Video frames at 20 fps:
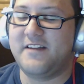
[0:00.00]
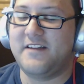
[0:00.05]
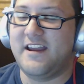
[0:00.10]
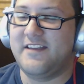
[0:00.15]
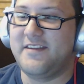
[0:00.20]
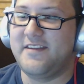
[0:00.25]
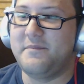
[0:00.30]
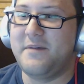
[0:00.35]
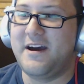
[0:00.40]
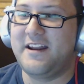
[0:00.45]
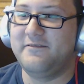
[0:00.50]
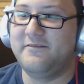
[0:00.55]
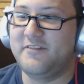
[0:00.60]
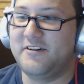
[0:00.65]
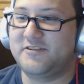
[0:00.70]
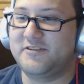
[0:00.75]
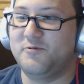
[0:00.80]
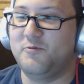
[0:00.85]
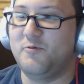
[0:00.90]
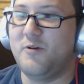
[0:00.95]
They might have
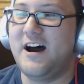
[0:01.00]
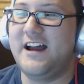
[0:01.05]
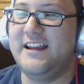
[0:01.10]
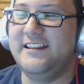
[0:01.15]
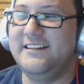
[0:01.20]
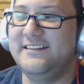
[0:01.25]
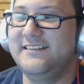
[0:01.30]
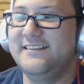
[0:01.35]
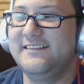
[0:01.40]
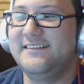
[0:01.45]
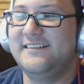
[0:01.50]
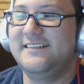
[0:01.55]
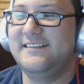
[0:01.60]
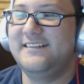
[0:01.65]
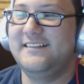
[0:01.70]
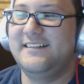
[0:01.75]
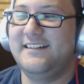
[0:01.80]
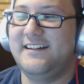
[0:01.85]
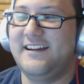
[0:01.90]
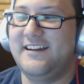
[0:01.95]
looked what?
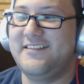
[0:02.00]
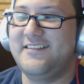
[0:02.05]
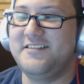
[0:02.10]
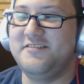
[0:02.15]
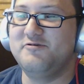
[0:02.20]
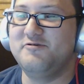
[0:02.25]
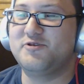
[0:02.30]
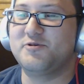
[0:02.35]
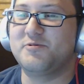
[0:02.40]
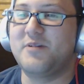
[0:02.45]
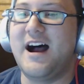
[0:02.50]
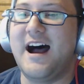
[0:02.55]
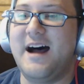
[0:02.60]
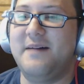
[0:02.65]
And then you dropped.